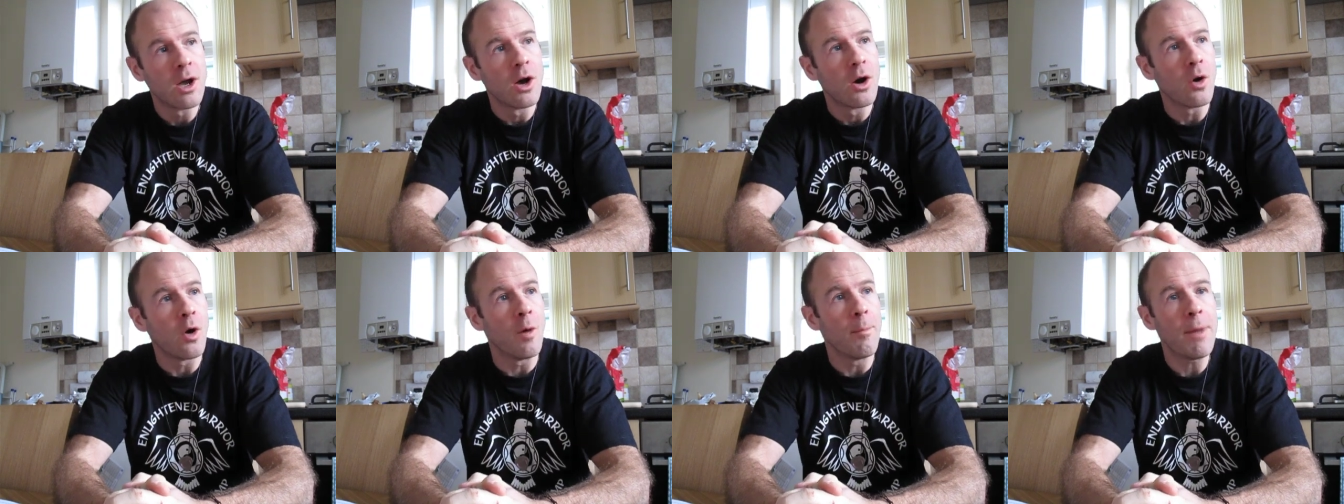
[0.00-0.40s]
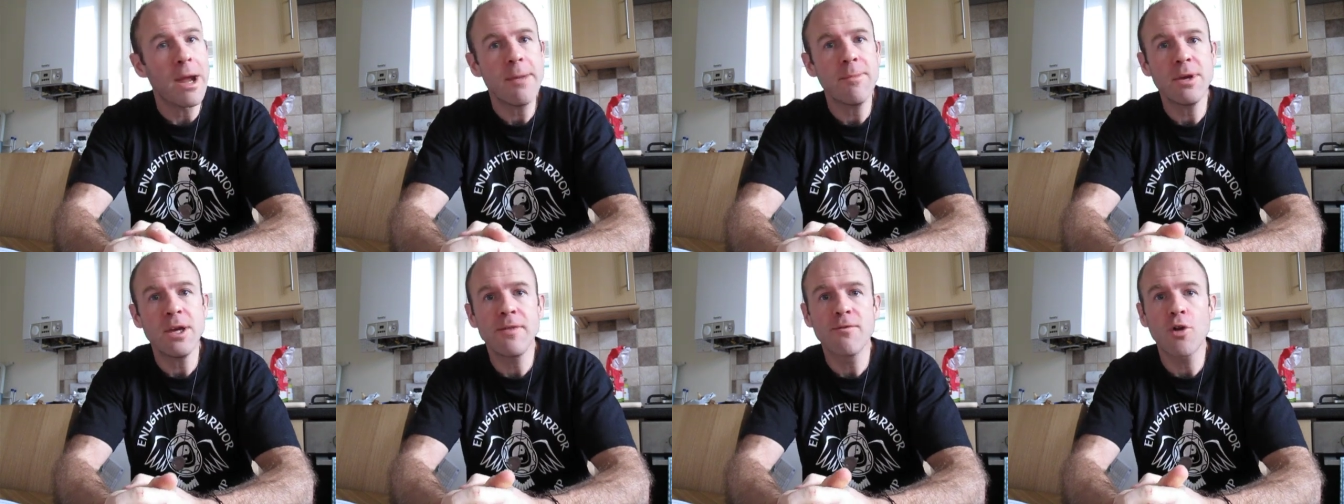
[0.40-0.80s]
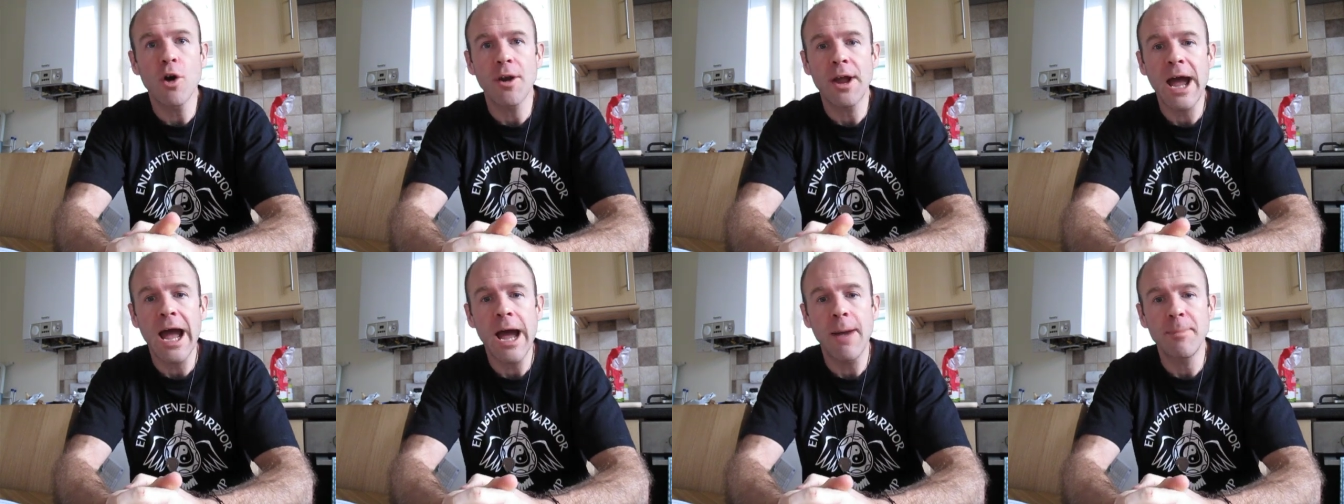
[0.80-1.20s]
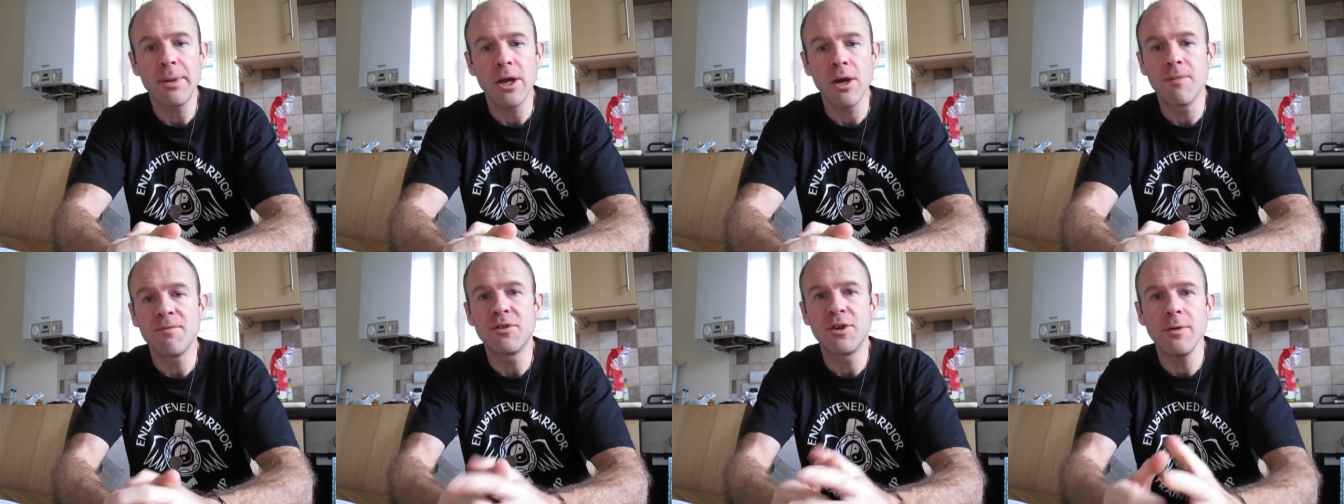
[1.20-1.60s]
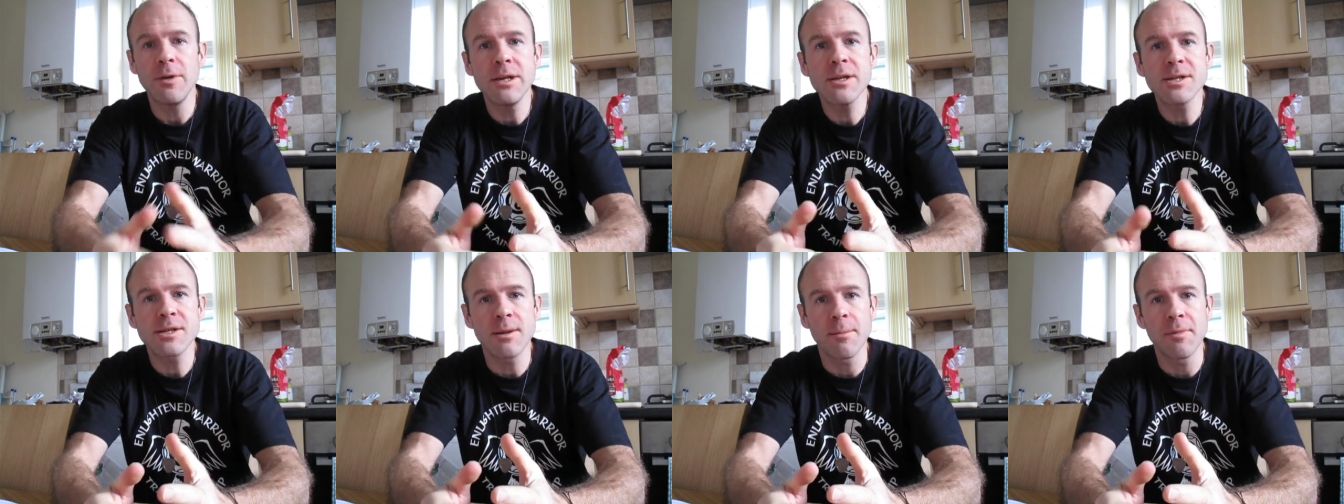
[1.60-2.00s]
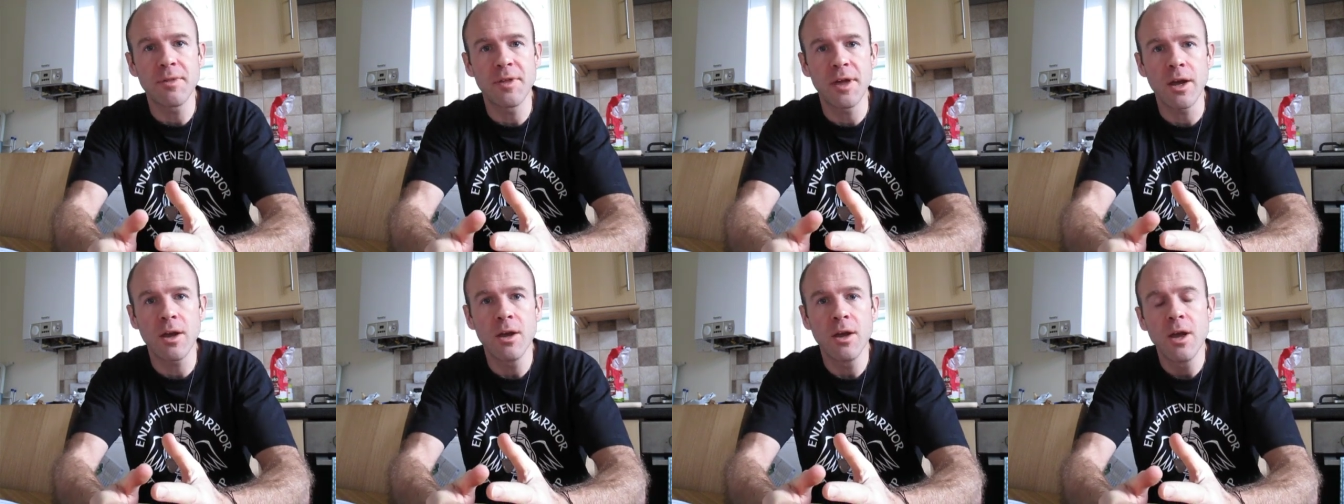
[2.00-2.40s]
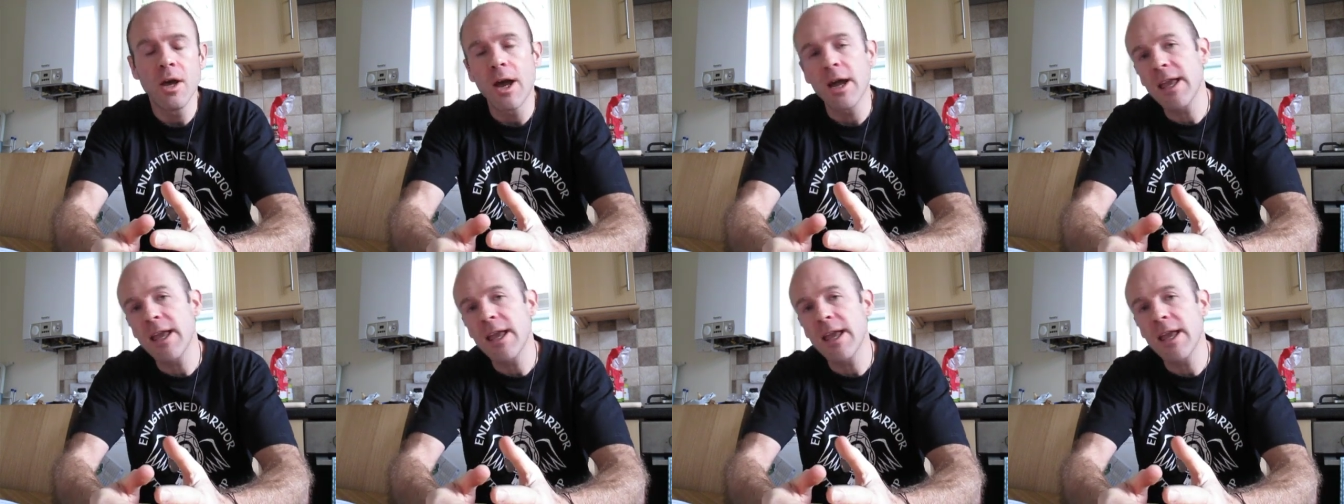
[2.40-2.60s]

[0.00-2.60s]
Or maybe you've got a habit of doing something,